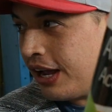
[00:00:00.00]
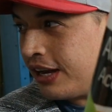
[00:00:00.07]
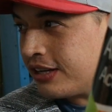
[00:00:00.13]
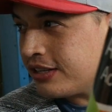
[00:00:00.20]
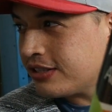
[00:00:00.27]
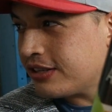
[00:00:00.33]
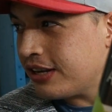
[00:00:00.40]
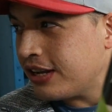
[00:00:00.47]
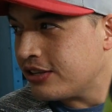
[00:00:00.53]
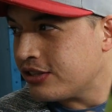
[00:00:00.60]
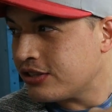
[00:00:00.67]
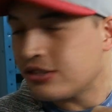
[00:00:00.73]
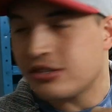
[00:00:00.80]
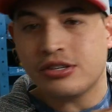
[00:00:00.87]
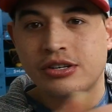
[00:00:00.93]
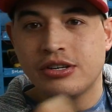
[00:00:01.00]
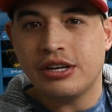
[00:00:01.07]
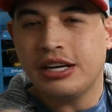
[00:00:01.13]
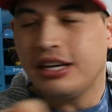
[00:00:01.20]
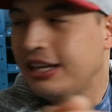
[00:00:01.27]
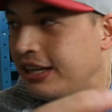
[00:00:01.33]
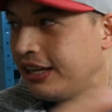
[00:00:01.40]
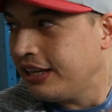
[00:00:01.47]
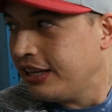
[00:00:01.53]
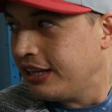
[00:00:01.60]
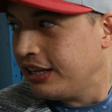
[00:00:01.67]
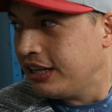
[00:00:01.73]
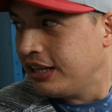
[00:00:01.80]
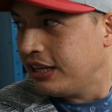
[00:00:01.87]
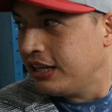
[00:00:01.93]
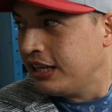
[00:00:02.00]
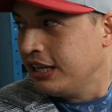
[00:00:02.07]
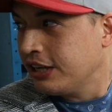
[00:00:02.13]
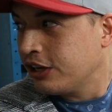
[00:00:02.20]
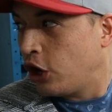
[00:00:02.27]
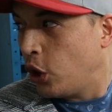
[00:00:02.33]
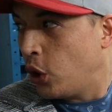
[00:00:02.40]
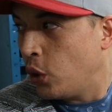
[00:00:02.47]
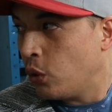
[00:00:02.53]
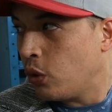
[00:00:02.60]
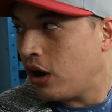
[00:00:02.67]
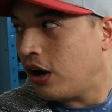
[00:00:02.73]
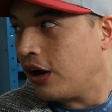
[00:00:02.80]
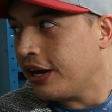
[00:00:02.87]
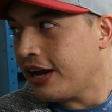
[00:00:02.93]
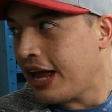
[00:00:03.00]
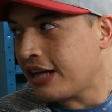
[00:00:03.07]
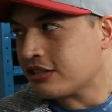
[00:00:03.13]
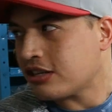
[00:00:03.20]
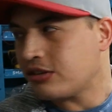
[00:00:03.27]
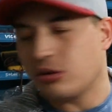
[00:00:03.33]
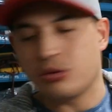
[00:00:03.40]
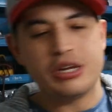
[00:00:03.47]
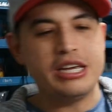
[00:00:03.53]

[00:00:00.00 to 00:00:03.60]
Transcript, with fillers: and it says Eco on it, acetone